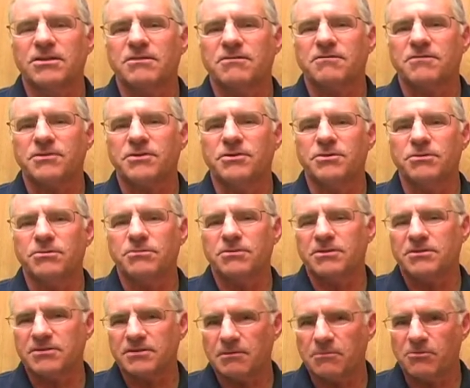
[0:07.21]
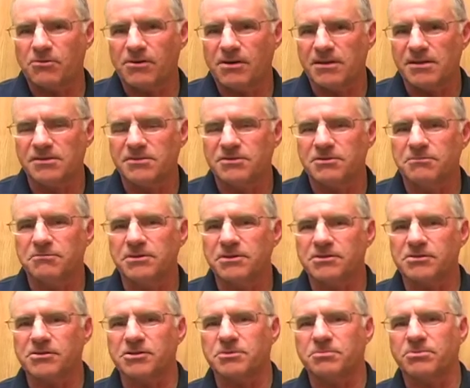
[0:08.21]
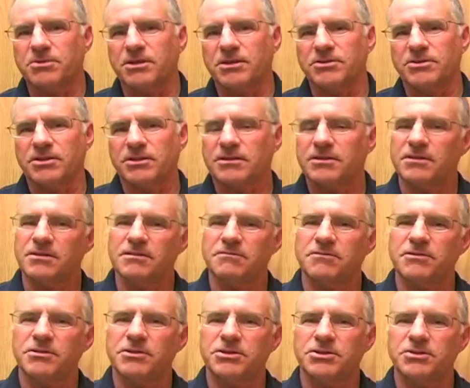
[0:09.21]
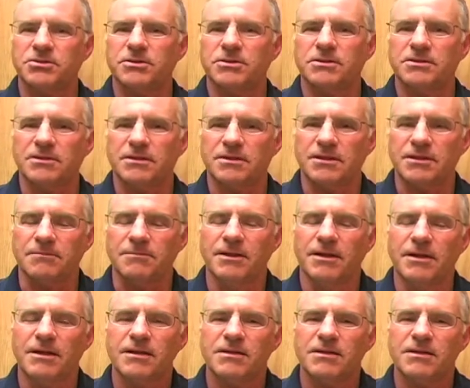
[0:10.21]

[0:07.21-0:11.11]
for you to summarize your research project in a very short time.